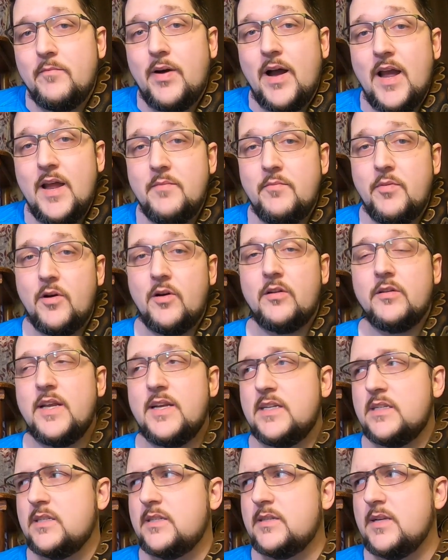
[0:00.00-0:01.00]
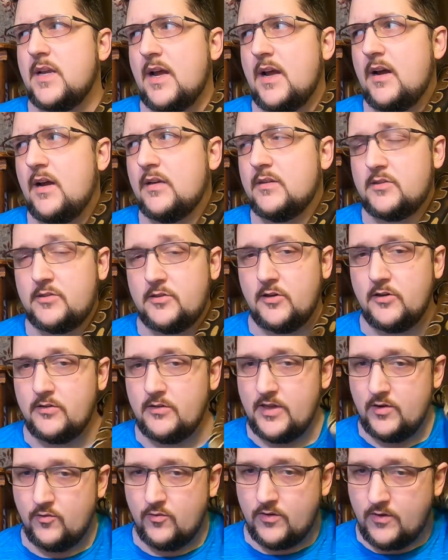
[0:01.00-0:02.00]
Piebald is
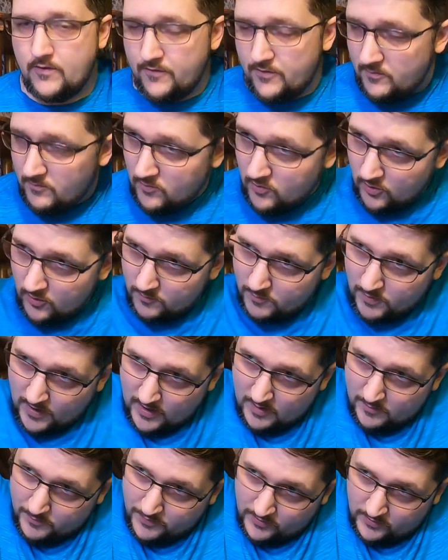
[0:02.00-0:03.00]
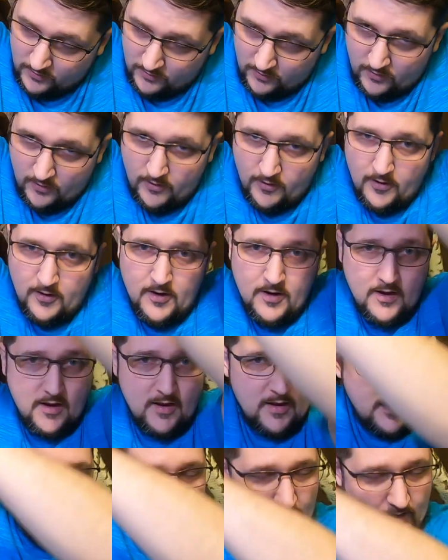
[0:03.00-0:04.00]
certainly one of the more popular
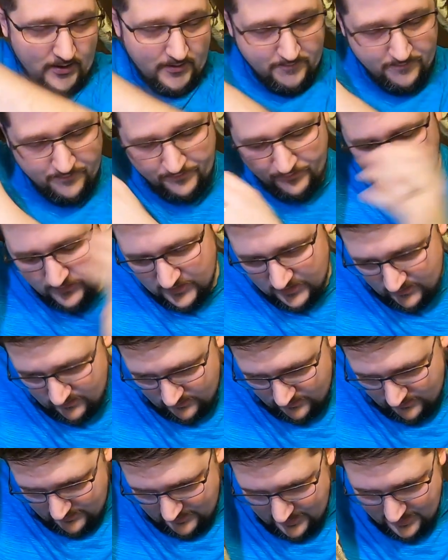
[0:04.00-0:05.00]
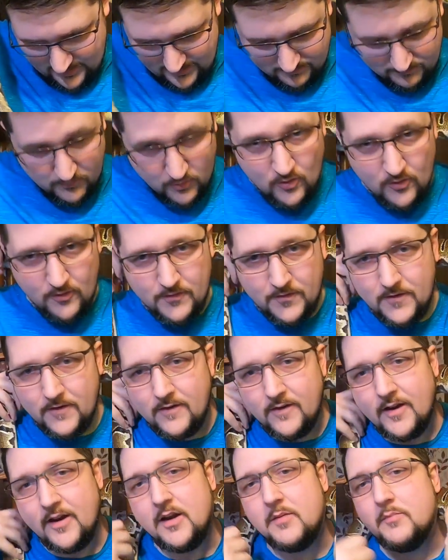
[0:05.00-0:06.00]

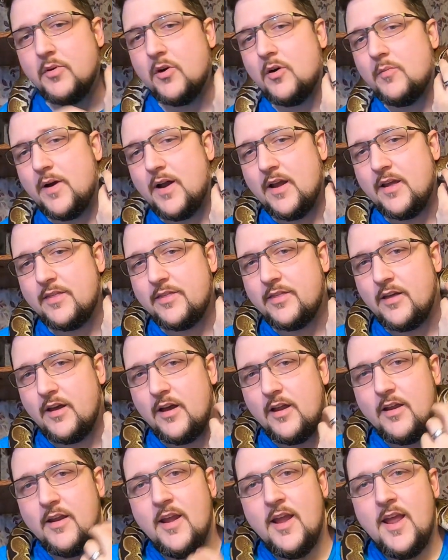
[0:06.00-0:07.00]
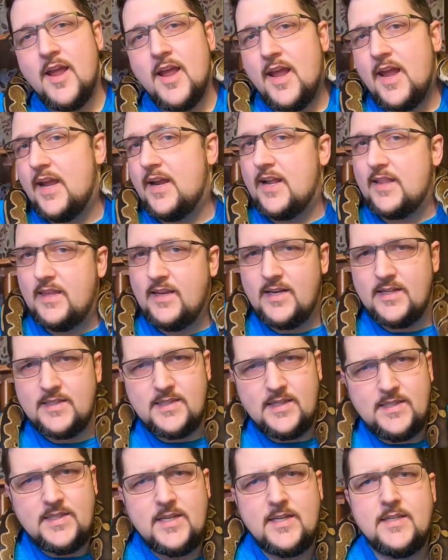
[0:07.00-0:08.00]
morphs in a ball python, and I think
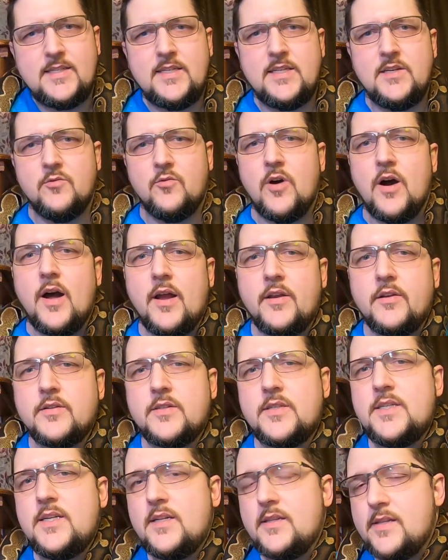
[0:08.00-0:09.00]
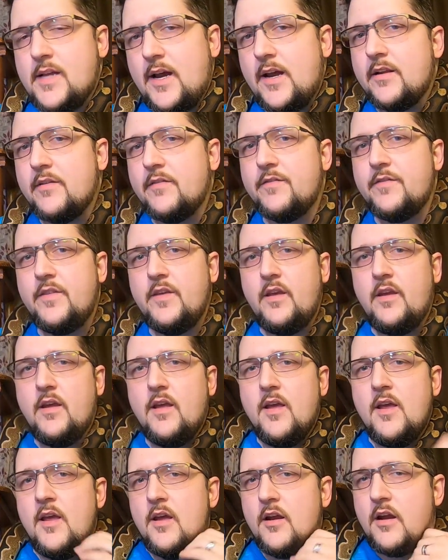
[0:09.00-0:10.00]
it's easy to see why. You'll see a lot of
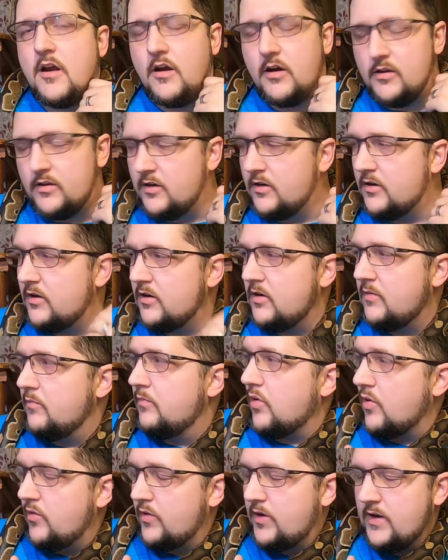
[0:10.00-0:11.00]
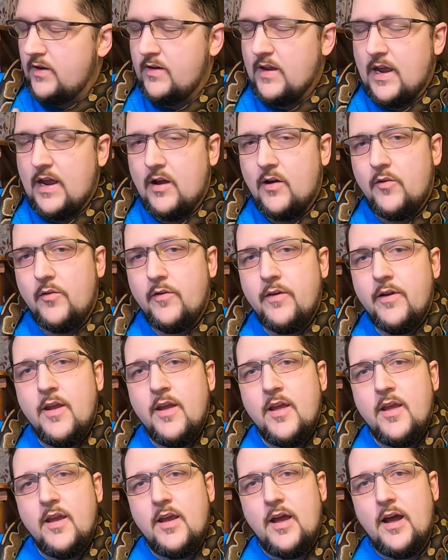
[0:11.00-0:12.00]
the color broken down
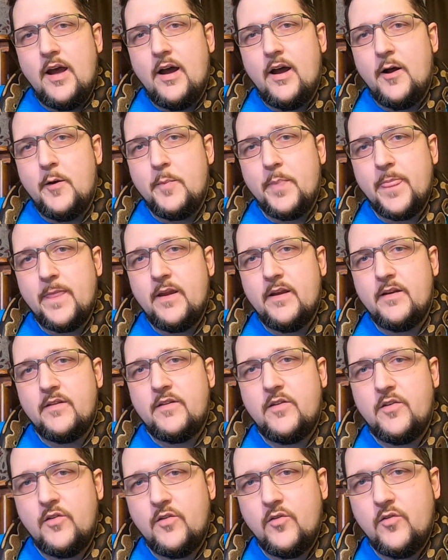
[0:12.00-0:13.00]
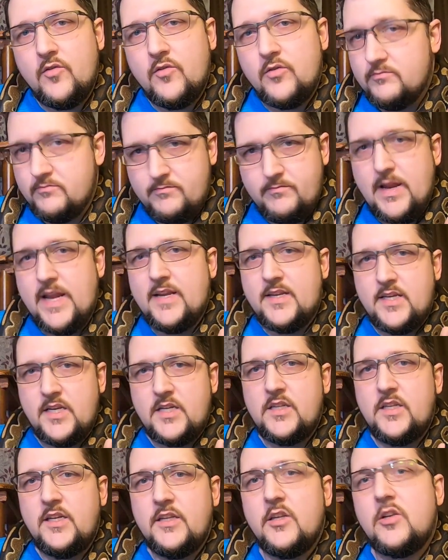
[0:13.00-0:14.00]
into
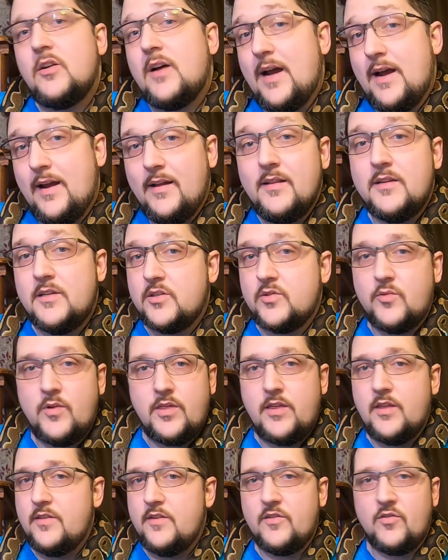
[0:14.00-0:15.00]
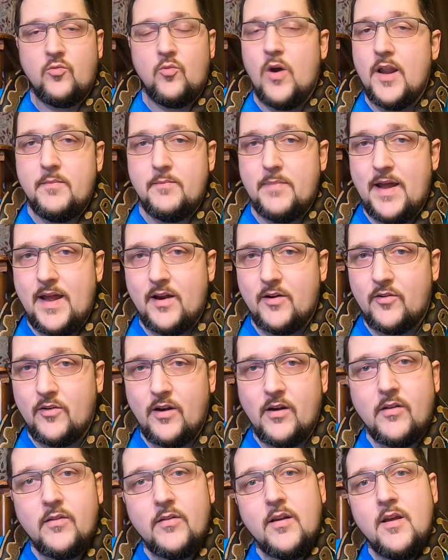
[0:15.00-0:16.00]
basically little islands within this white
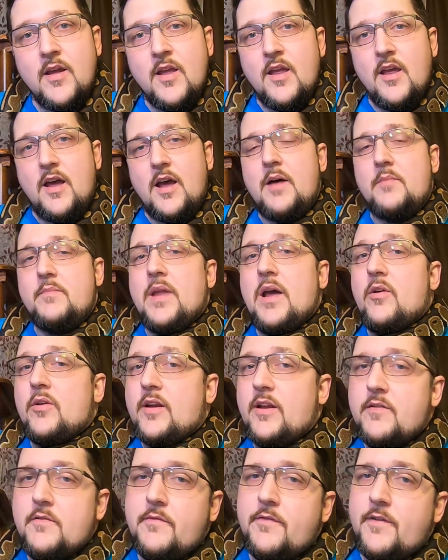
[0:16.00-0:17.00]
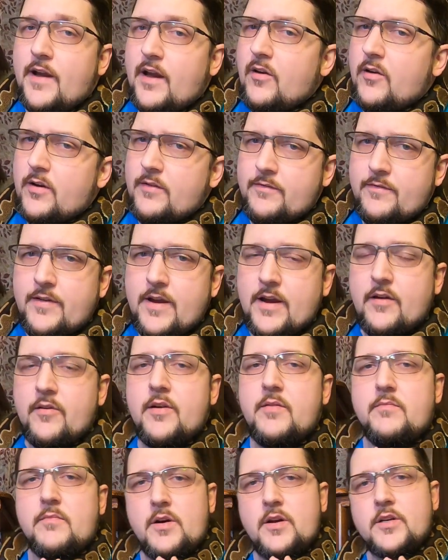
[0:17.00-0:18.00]
background. Now it can vary
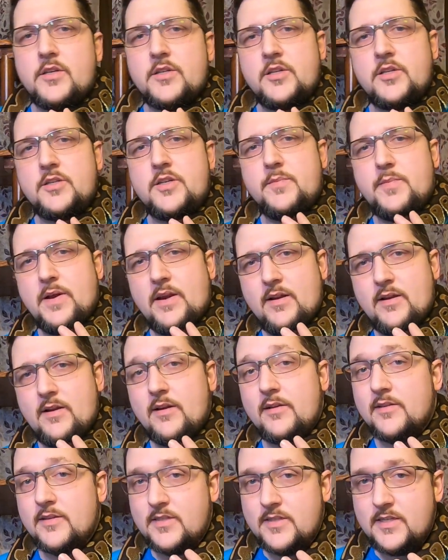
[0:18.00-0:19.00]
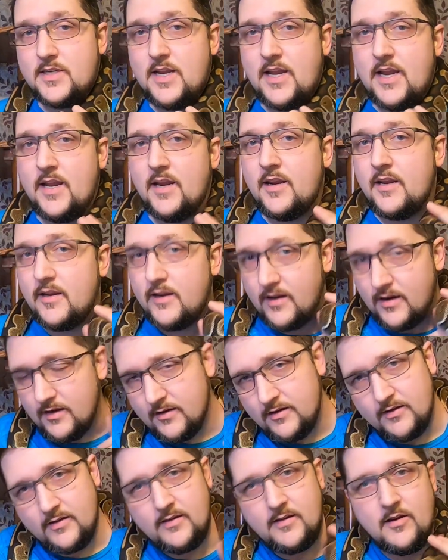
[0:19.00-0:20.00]
very much depending on the snake
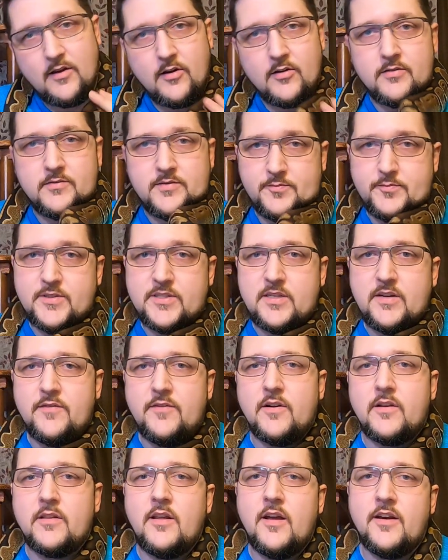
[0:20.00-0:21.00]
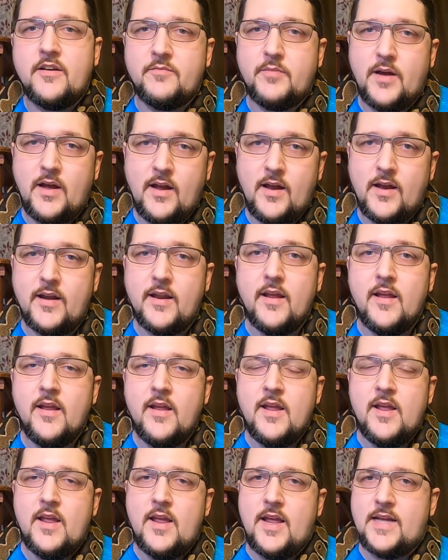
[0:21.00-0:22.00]
and their specific line of pied
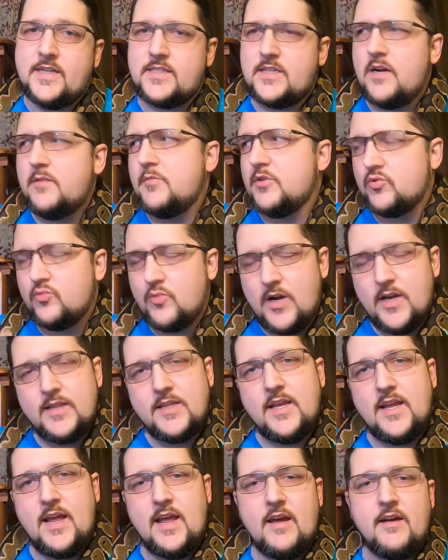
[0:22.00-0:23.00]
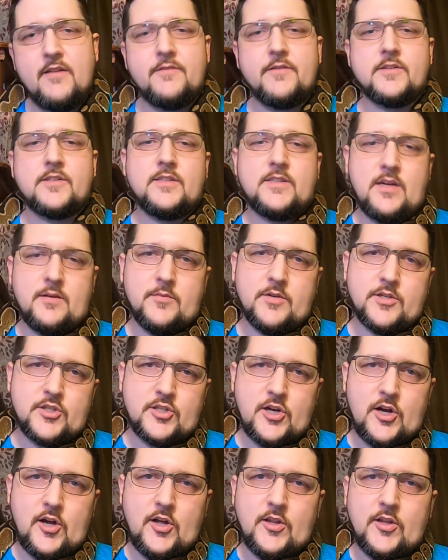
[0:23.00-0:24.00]
as to how much white they have versus how
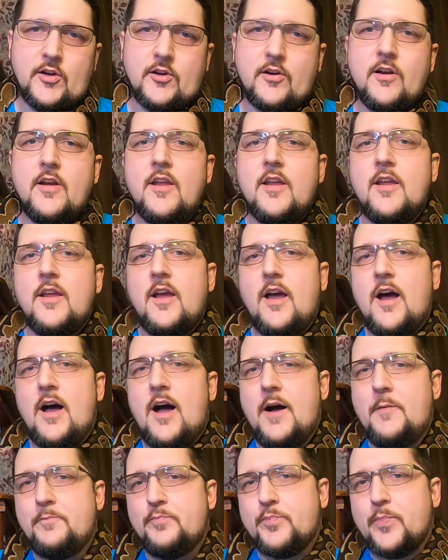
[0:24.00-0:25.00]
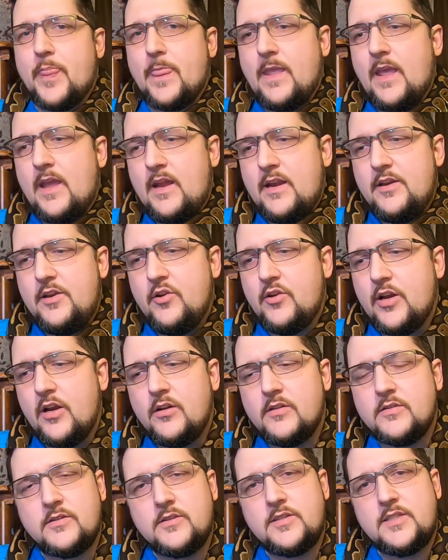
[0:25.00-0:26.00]
much color. And you can
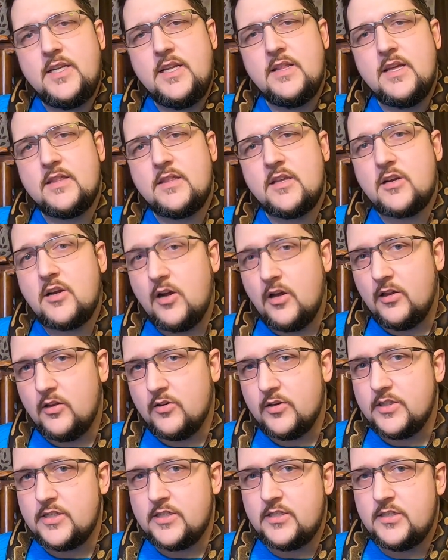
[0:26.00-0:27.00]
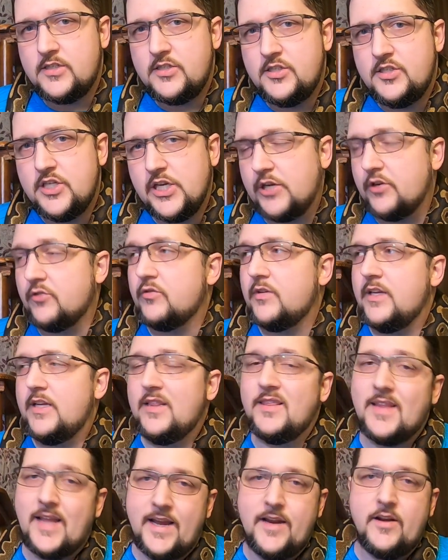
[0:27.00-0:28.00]
also see that the color is generally
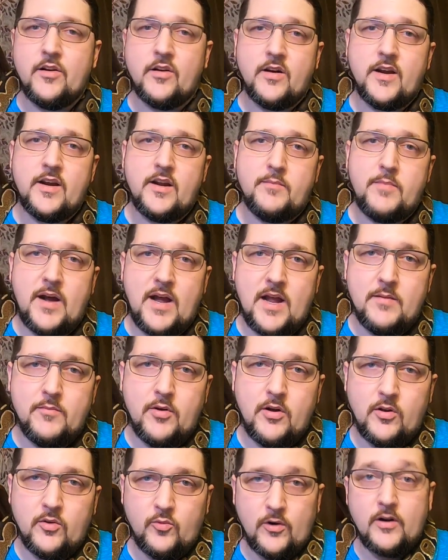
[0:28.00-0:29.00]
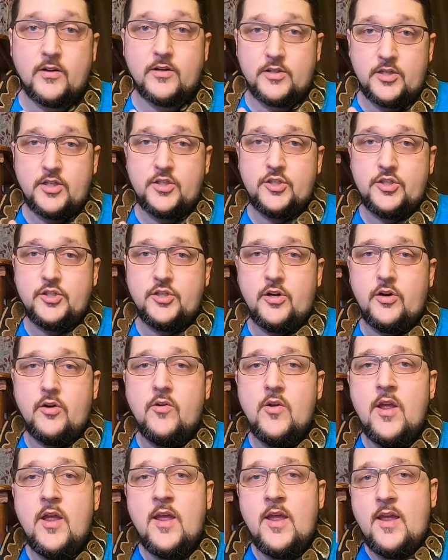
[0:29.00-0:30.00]
lighter in a piebald where it does
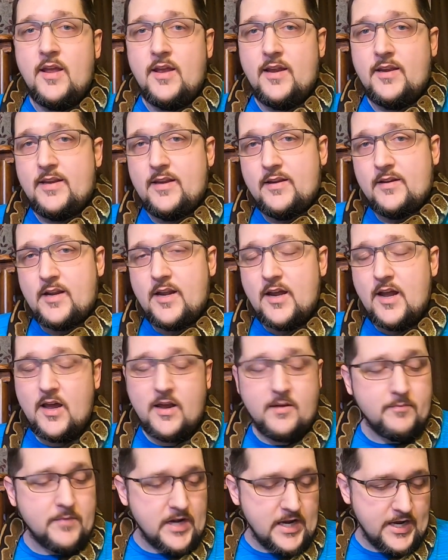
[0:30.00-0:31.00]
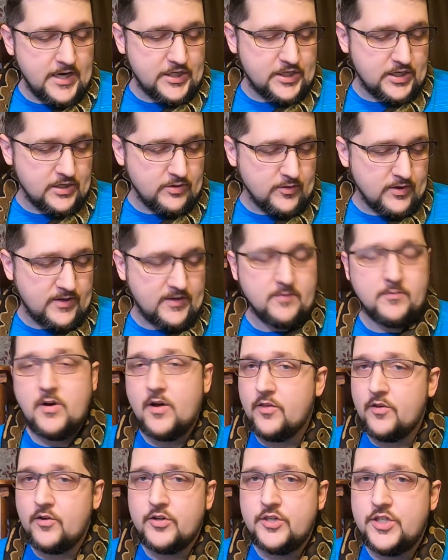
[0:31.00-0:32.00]
show. In combination with some
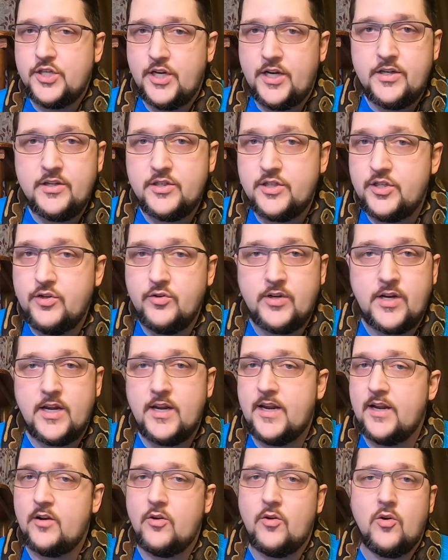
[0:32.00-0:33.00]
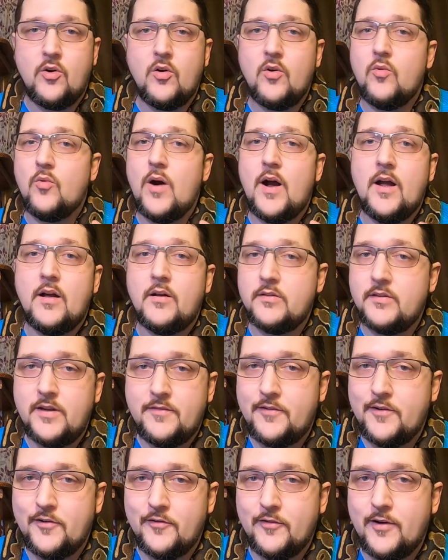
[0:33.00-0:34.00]
other genes, you can get a whole wild
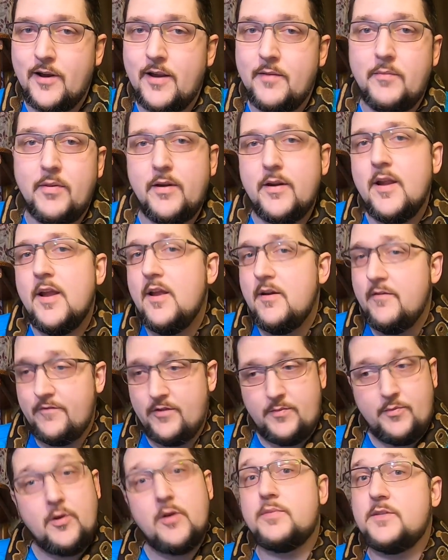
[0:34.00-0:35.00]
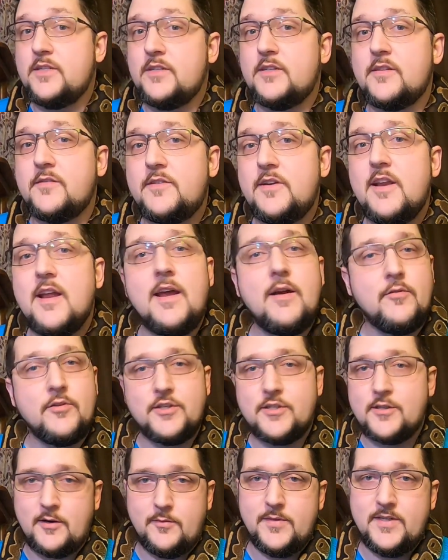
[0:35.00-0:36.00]
different array, but for the purposes of today,
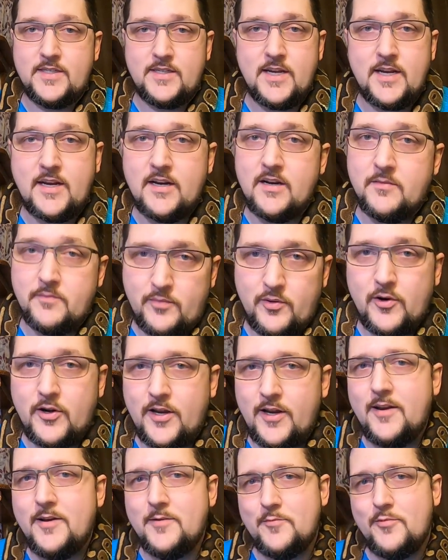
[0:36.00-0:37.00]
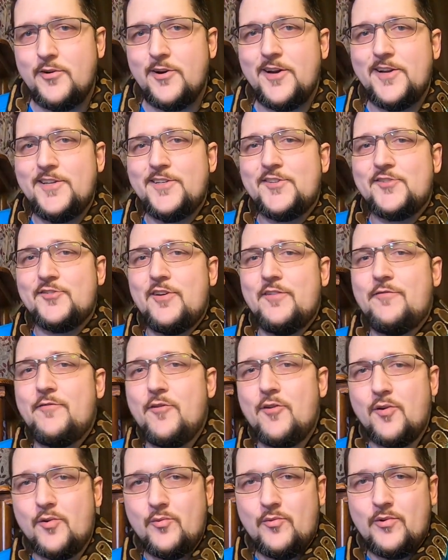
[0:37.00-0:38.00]
we're just going to be sticking to pretty
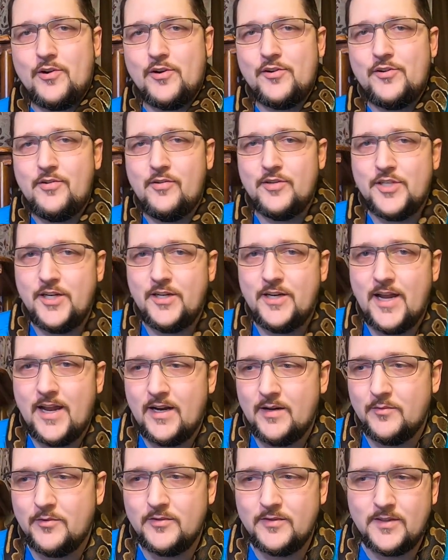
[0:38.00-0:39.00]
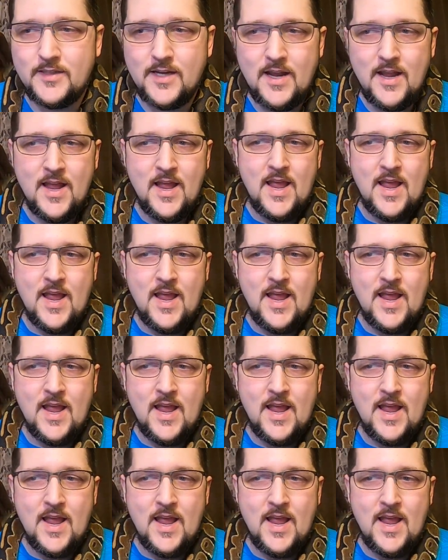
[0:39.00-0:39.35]
straightforward one or two gene animals.